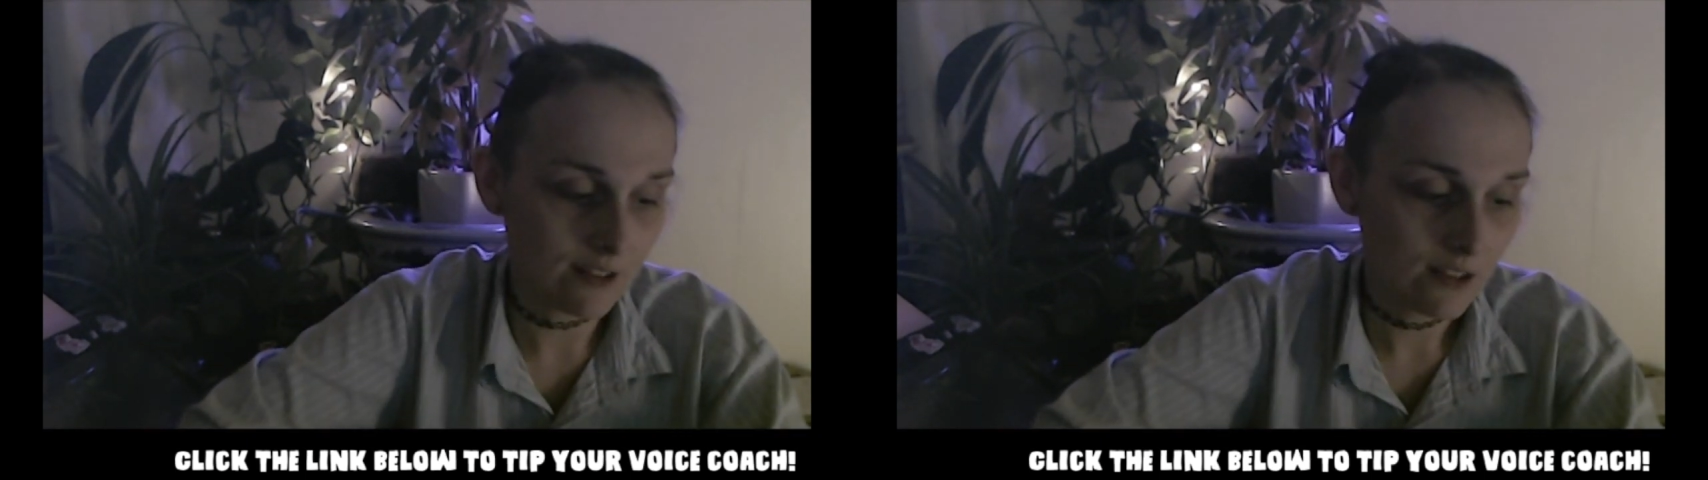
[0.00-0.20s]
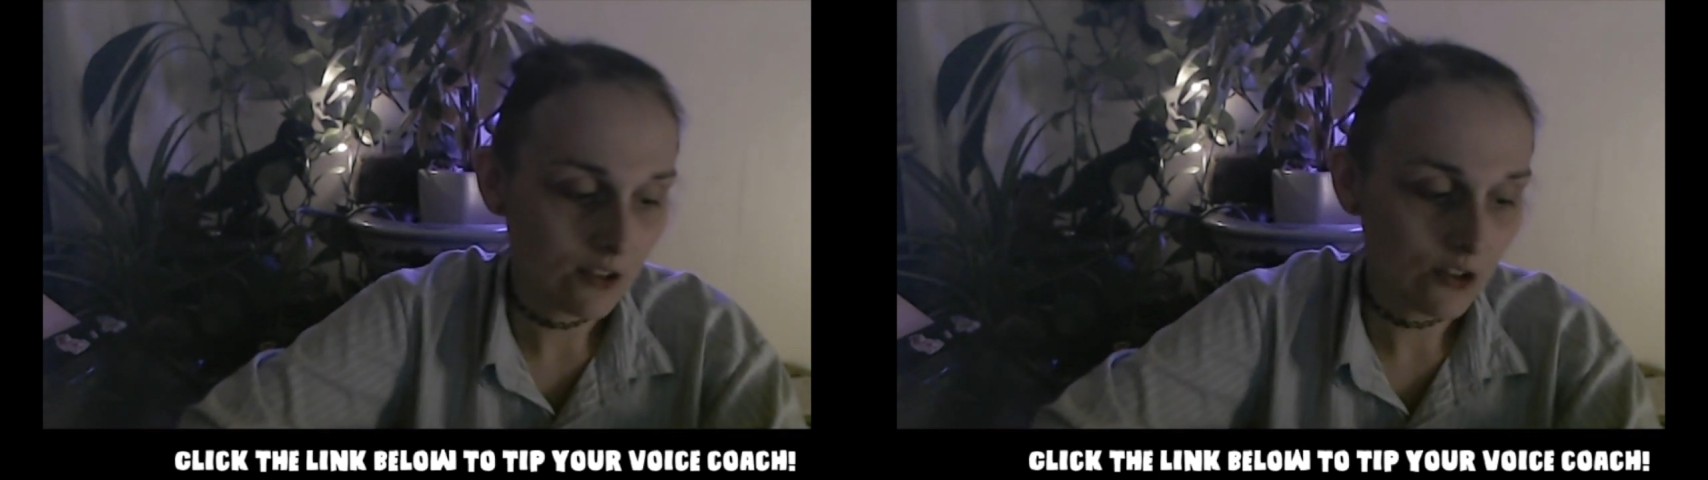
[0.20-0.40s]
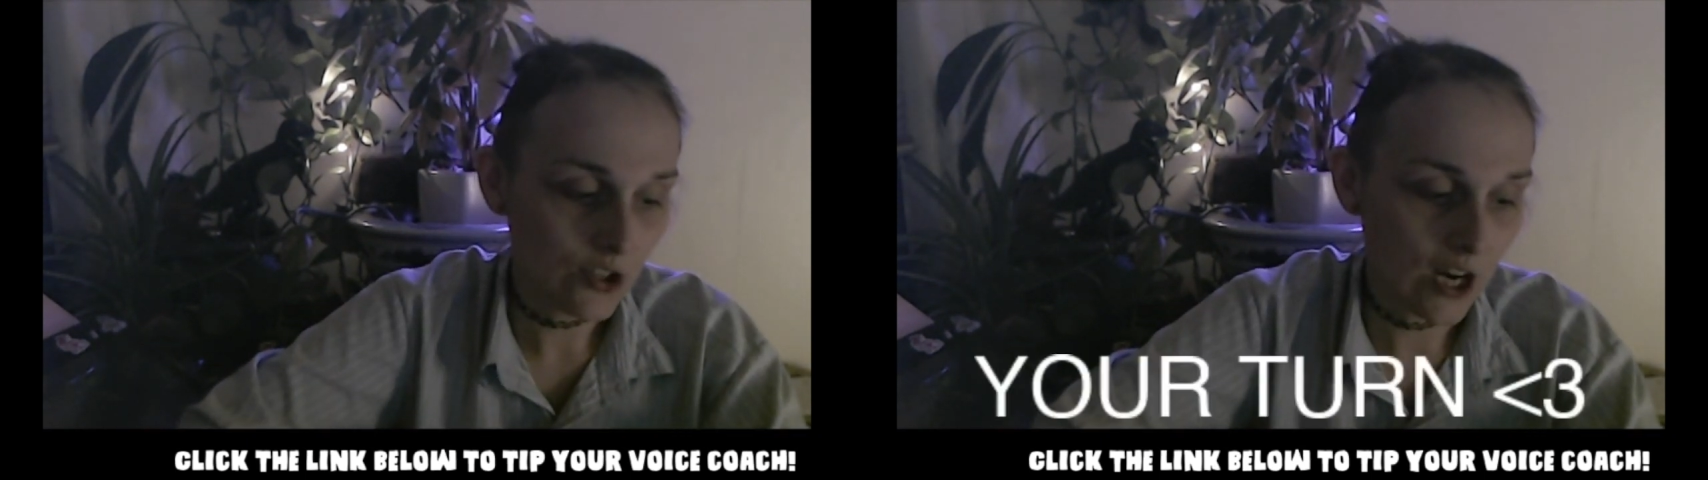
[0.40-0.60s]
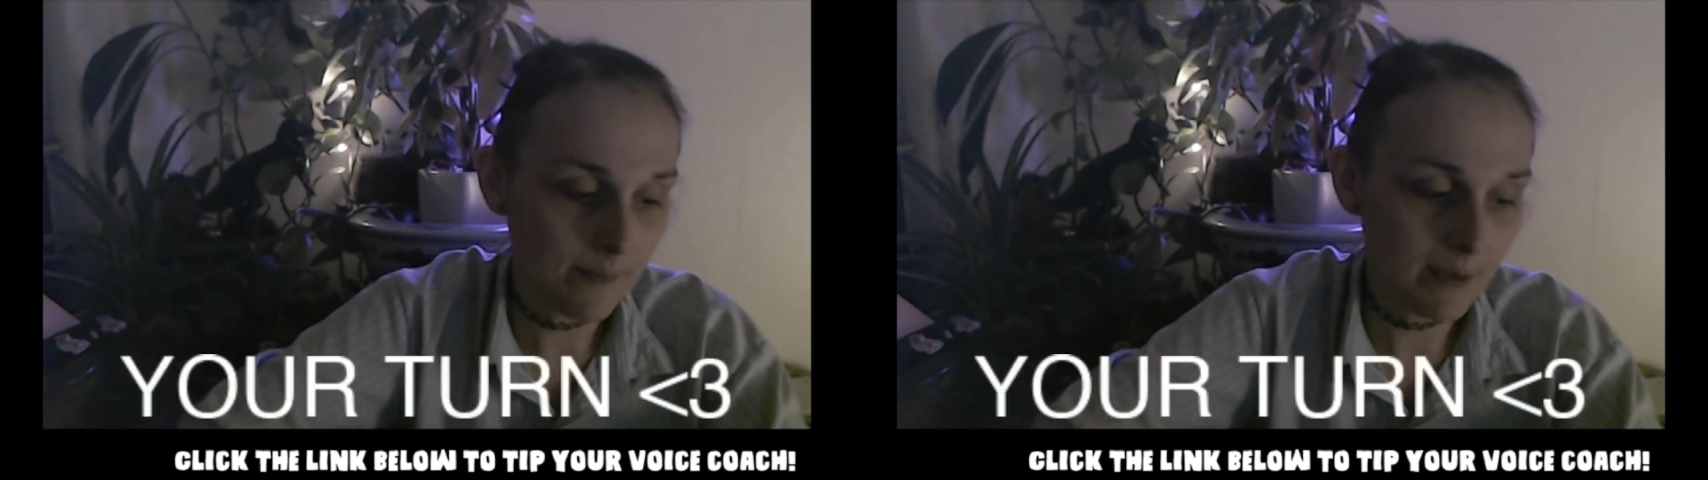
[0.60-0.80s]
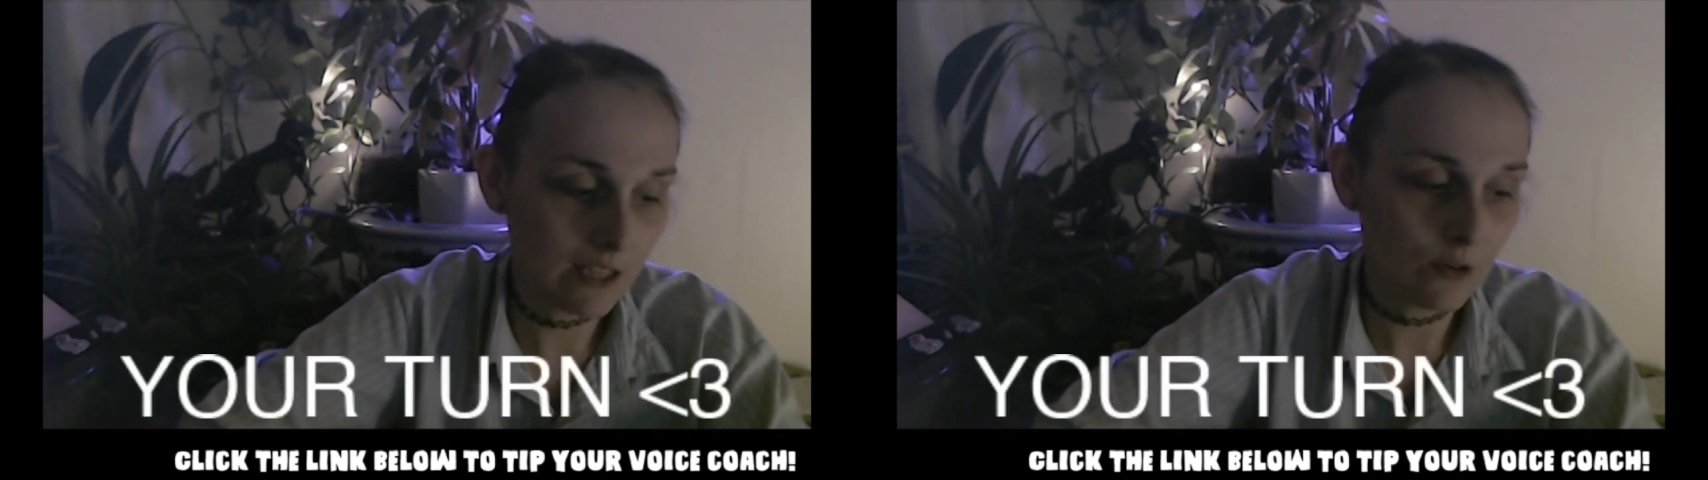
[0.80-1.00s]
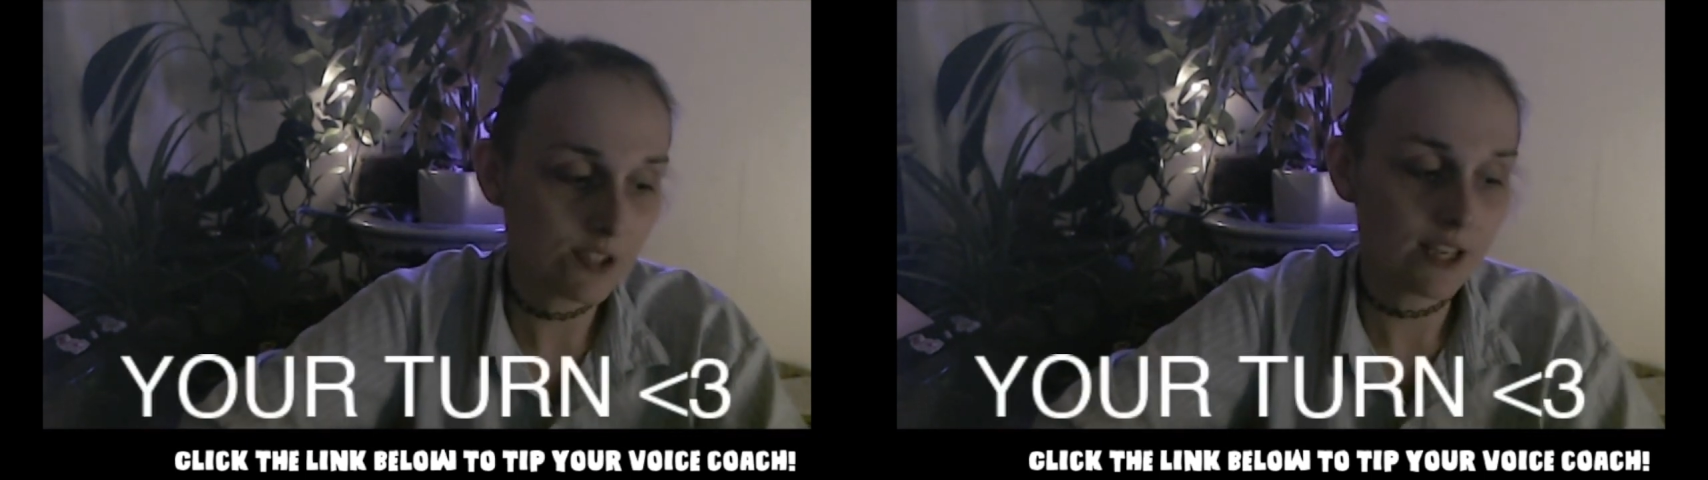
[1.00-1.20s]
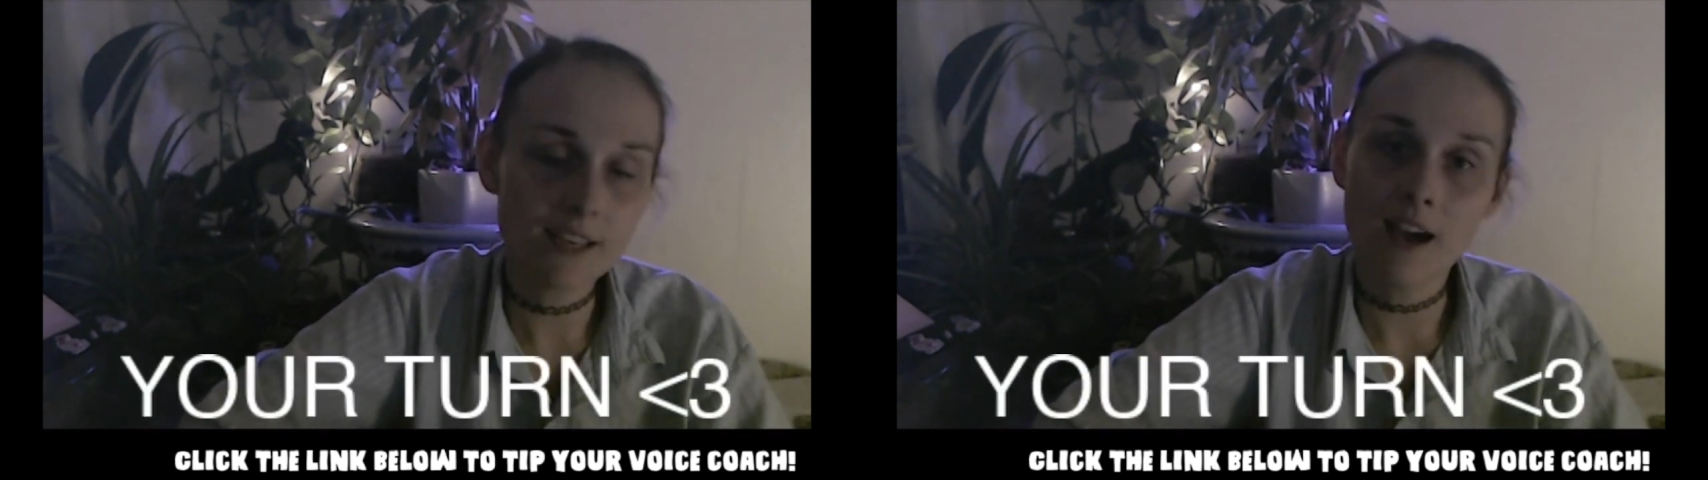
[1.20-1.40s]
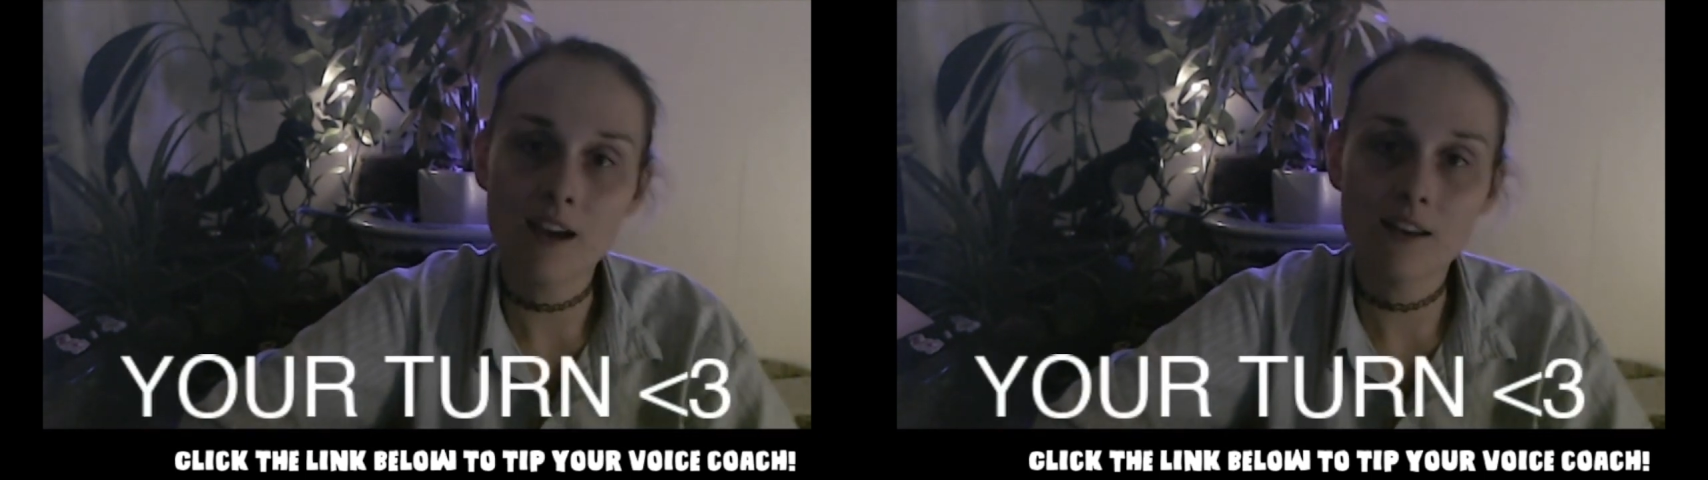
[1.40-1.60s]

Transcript: Try and make yours like that.